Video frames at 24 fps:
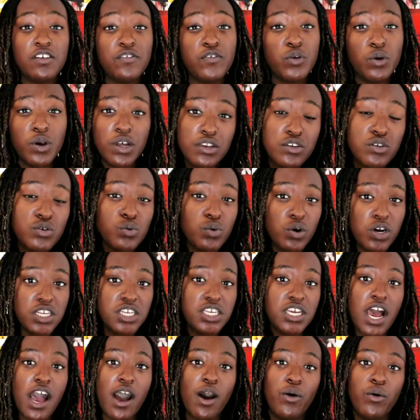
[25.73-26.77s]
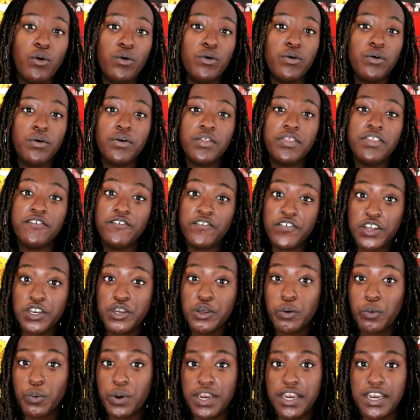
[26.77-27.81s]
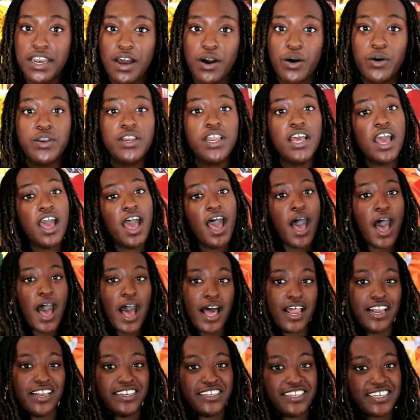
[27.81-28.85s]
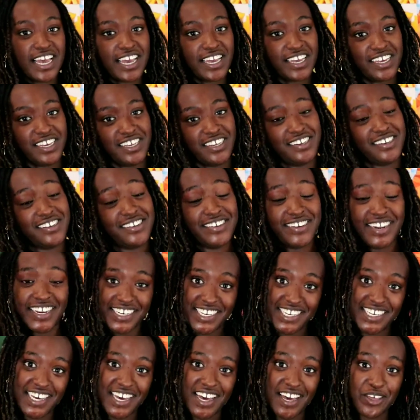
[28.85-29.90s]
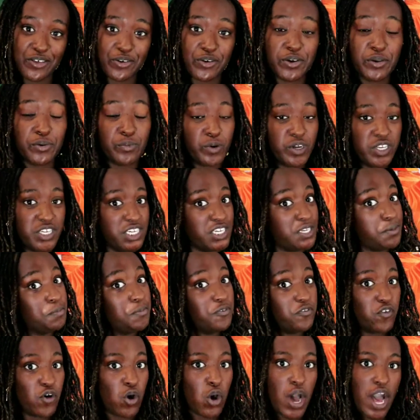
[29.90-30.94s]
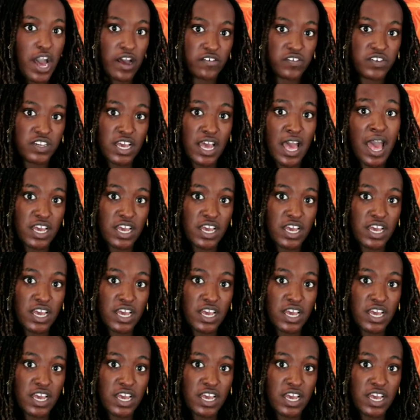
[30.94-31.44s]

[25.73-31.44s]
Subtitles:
If you want to watch how the video went down, I'll tag it right here. You can watch it before or after.